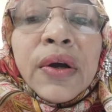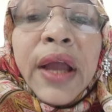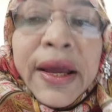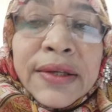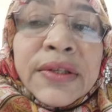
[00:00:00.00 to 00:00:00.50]

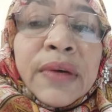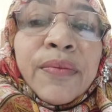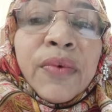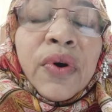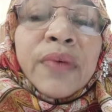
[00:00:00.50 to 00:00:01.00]

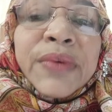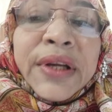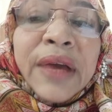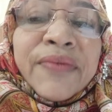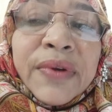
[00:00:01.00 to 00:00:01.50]
antrum of the
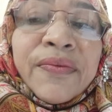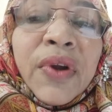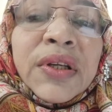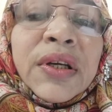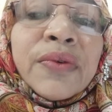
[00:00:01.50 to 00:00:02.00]
Graafian
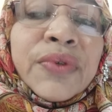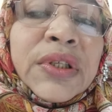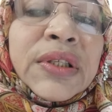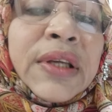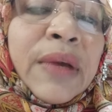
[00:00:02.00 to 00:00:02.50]
follicle, which
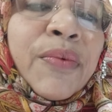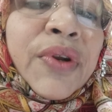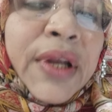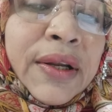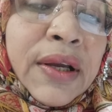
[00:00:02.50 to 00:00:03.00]
is
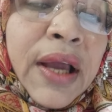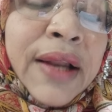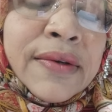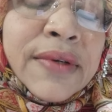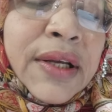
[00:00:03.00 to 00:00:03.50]

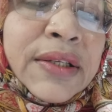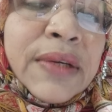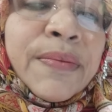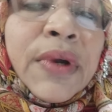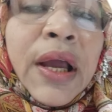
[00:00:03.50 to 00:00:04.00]

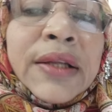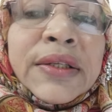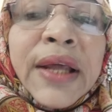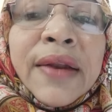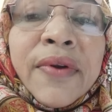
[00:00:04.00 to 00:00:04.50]
chemoattractive, and it
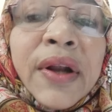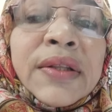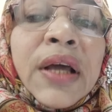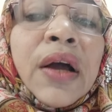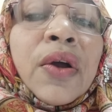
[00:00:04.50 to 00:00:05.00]
attracts
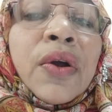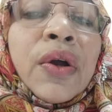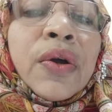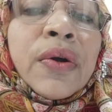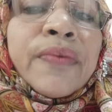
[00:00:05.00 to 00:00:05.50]
the
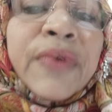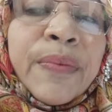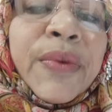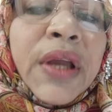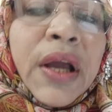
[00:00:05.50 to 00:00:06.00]

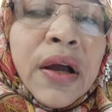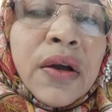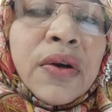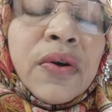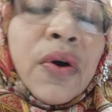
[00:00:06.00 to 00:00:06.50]
fimea
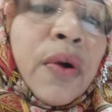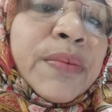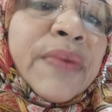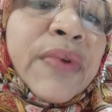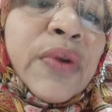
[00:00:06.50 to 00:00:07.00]
of
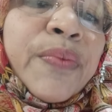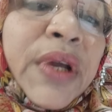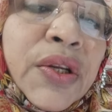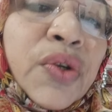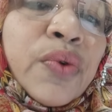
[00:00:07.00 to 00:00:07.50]
the
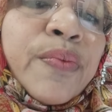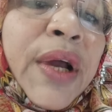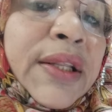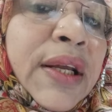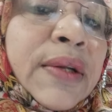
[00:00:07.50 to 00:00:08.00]
fallopian tube.
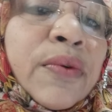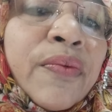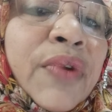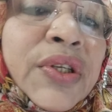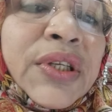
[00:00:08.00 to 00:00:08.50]
At that
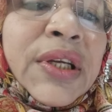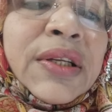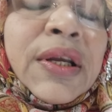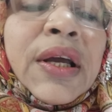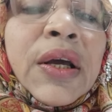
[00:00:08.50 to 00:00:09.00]

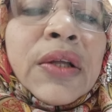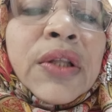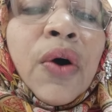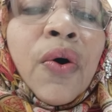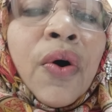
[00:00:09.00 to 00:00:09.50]
ovulation,
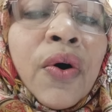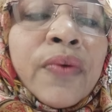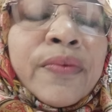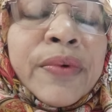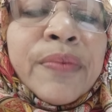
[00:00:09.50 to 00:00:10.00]
the all
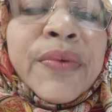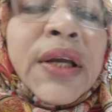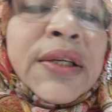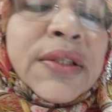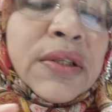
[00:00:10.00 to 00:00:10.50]
fimea
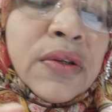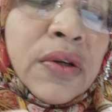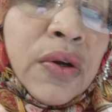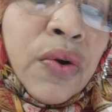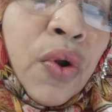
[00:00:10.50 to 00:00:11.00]
is
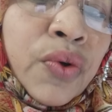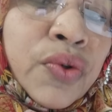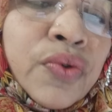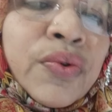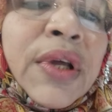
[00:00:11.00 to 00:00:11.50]

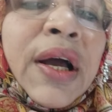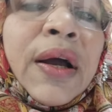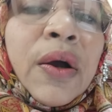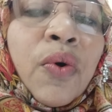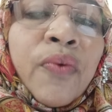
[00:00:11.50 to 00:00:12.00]
close to the
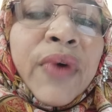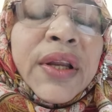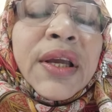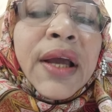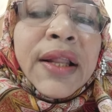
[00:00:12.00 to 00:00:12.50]

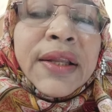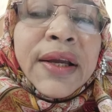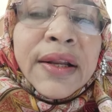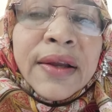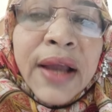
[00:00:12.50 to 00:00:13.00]
ovary, and they
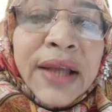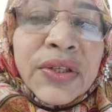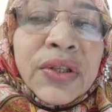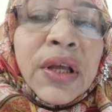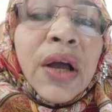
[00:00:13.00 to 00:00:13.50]
can
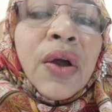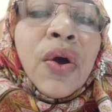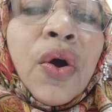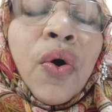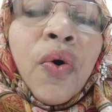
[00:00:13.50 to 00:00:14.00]
catch the
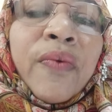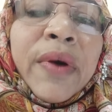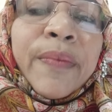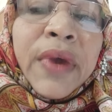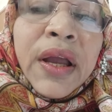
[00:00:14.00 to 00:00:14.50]

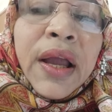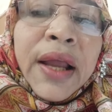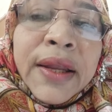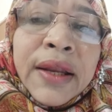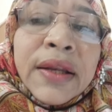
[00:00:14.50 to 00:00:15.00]
ovum
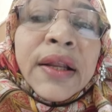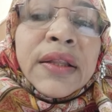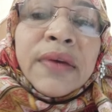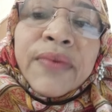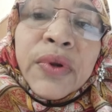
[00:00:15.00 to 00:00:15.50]
and enter
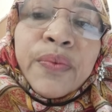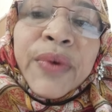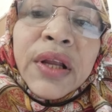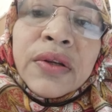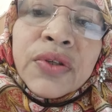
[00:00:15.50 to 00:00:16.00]
the
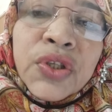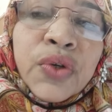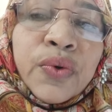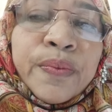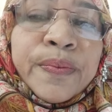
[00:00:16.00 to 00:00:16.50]
fallopian
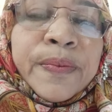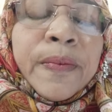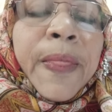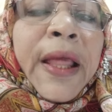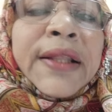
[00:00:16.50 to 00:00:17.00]
tube.
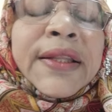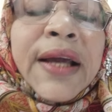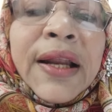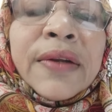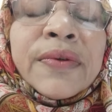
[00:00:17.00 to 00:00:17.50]
And
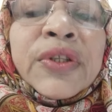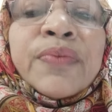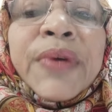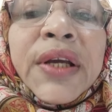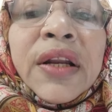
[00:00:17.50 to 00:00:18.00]
their
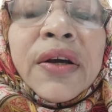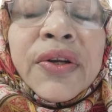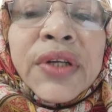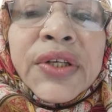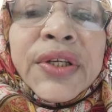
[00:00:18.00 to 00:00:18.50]
rhythmical
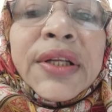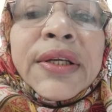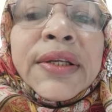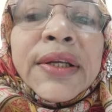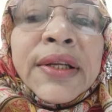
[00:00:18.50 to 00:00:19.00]
contraction,
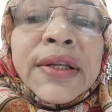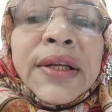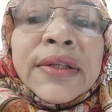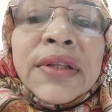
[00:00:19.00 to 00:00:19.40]
it enter